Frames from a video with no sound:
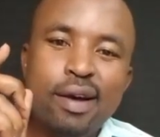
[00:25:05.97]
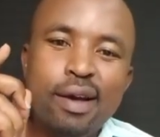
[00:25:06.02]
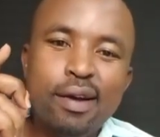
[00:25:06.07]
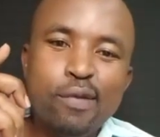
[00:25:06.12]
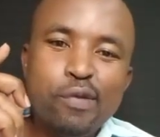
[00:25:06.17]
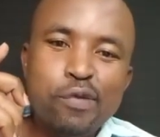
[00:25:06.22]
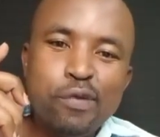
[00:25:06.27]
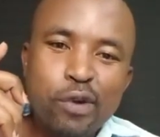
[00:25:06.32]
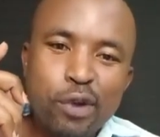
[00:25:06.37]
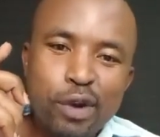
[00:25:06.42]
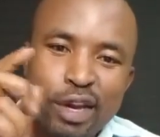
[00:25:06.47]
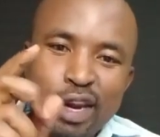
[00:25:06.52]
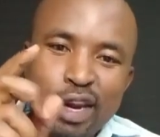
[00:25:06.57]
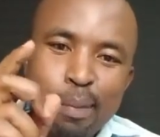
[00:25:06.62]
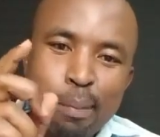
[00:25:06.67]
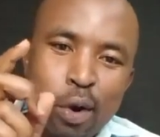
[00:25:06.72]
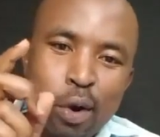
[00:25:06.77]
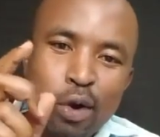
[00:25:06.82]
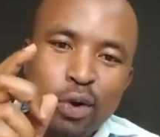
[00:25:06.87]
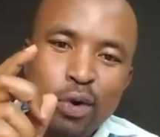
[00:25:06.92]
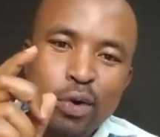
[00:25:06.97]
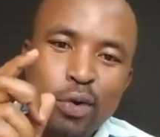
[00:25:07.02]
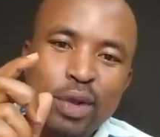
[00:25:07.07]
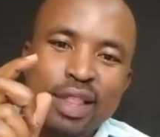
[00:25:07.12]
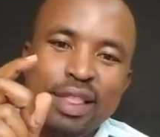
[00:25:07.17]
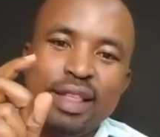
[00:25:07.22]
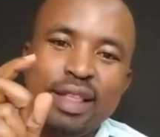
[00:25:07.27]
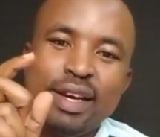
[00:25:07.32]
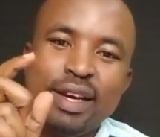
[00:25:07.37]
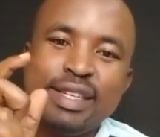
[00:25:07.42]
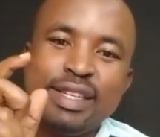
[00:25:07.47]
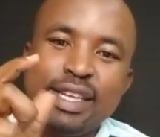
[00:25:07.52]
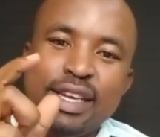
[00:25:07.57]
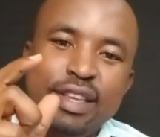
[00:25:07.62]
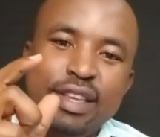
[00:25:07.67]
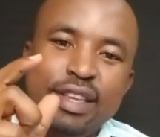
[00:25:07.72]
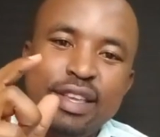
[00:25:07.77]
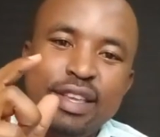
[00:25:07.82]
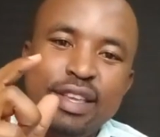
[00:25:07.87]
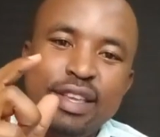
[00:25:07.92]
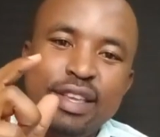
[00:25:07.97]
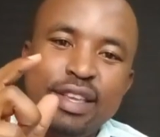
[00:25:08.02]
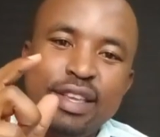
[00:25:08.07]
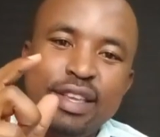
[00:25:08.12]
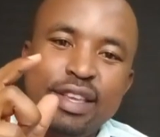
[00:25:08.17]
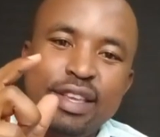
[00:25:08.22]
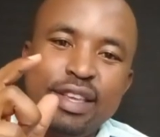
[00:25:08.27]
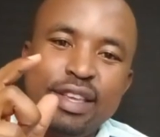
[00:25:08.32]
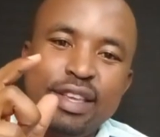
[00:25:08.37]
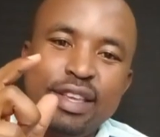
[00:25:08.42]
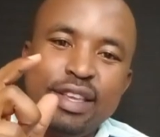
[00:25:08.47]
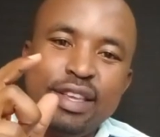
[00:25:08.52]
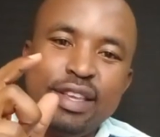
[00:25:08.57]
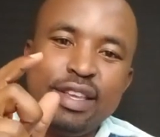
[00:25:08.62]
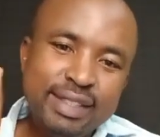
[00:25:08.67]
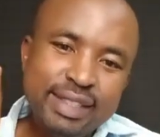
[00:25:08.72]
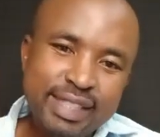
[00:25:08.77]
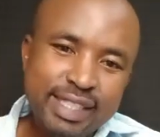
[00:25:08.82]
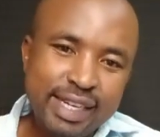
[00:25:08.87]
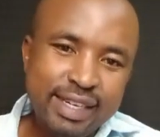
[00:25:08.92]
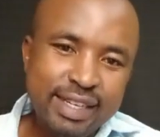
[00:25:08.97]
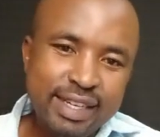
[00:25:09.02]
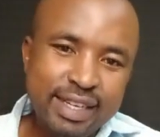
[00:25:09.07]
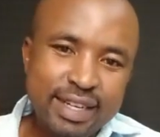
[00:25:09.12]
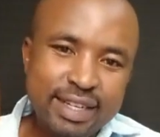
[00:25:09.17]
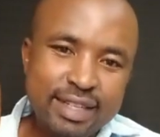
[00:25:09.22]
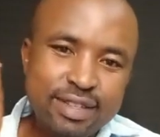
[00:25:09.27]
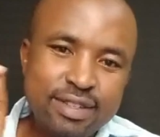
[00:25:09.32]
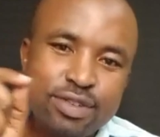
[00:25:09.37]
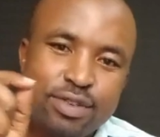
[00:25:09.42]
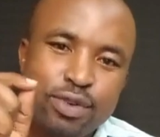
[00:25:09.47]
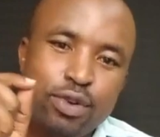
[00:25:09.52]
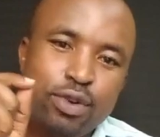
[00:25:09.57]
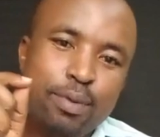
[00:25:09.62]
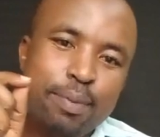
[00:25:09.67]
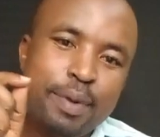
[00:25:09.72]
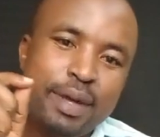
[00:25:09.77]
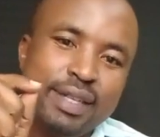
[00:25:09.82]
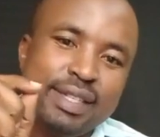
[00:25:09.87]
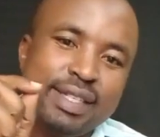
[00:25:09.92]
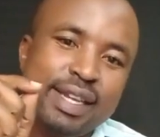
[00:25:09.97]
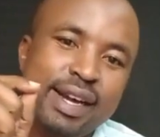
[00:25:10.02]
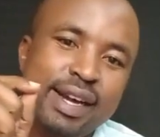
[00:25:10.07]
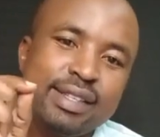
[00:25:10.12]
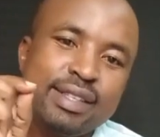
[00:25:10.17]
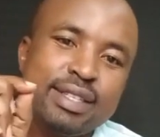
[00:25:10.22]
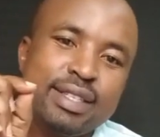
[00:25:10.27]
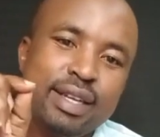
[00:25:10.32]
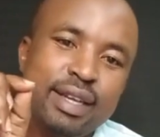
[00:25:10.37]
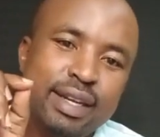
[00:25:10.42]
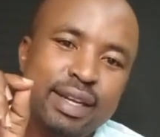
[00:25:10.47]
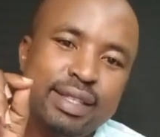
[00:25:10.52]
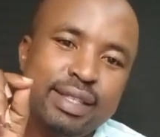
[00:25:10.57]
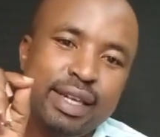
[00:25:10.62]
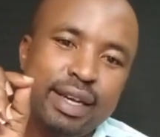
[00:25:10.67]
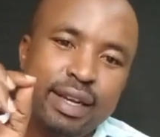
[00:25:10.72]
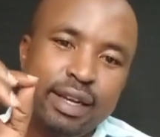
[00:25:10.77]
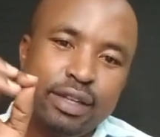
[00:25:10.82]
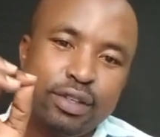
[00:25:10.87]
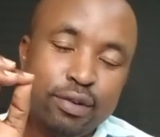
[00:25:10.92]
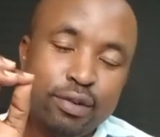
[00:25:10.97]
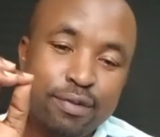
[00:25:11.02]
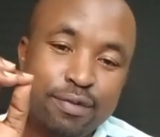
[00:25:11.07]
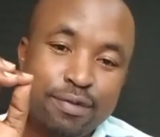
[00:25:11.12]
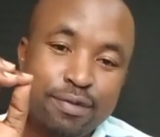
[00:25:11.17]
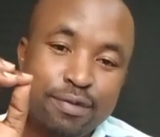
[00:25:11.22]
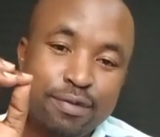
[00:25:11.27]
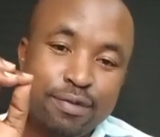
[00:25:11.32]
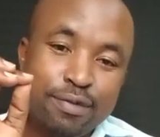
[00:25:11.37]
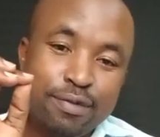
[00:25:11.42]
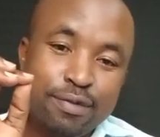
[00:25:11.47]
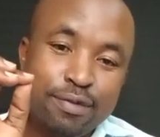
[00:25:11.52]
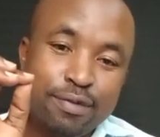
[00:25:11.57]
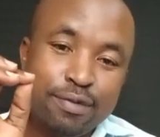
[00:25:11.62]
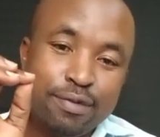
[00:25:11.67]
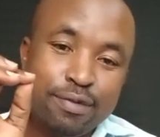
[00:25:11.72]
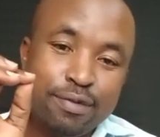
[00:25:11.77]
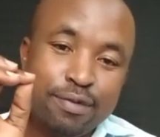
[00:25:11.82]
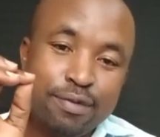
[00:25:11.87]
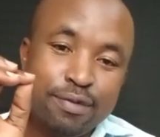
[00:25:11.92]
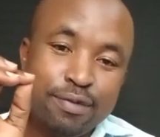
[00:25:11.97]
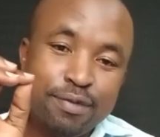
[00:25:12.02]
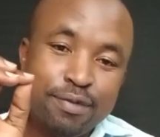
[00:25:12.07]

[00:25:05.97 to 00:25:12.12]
For any bond with a tenure less than 10 years, you will pay tax at a rate of 15%.